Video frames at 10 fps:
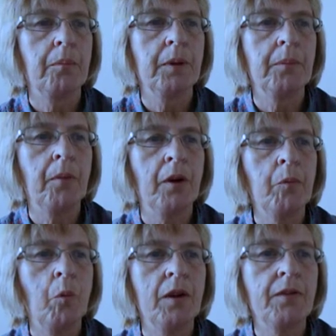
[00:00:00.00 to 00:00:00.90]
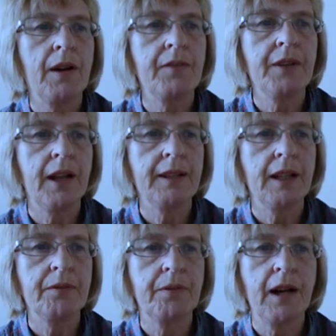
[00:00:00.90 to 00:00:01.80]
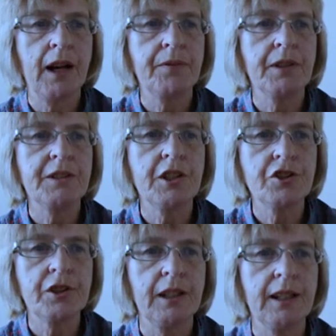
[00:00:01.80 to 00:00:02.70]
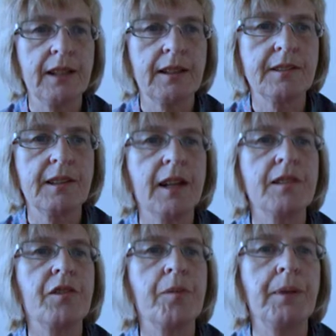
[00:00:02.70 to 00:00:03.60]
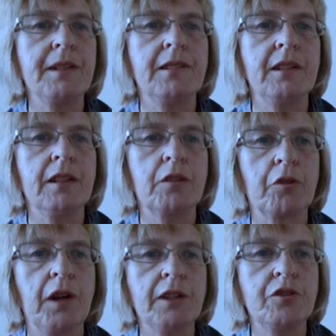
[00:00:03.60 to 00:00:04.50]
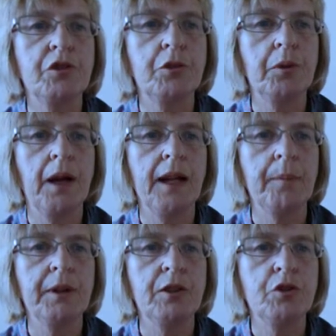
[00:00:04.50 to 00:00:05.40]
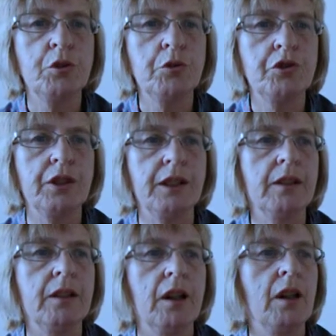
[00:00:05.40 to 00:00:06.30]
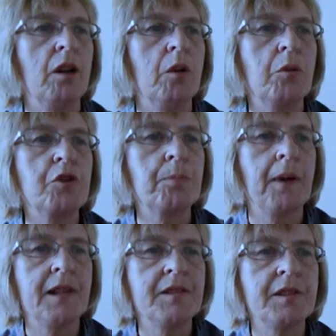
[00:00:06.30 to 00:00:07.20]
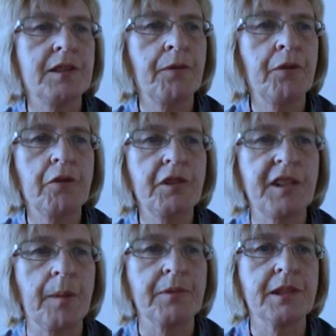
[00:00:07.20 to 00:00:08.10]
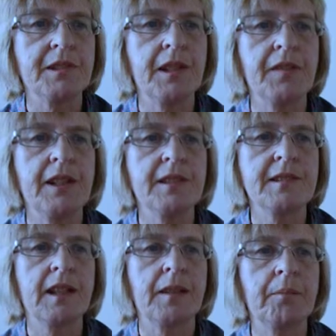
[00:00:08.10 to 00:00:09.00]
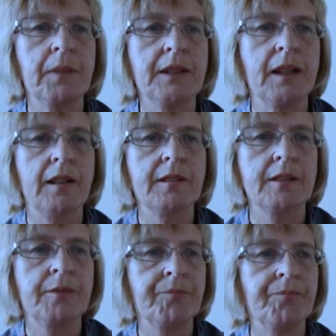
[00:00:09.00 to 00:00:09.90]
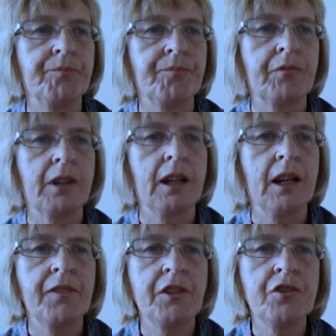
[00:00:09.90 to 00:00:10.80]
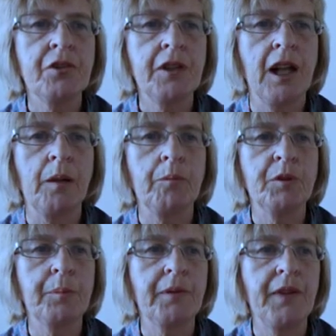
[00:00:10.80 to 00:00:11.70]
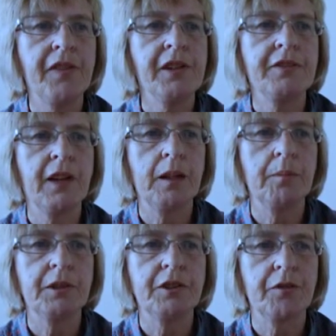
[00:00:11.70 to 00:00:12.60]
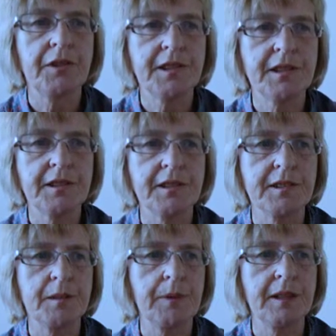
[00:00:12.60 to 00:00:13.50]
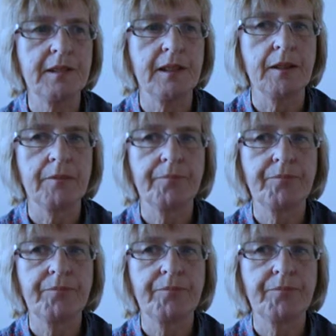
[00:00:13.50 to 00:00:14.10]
but Mon 15985 additionally contains the Bt Cry2ab2 gene, which binds to different receptors in the insect midgut, and this should help to prevent the development of resistance to Bt.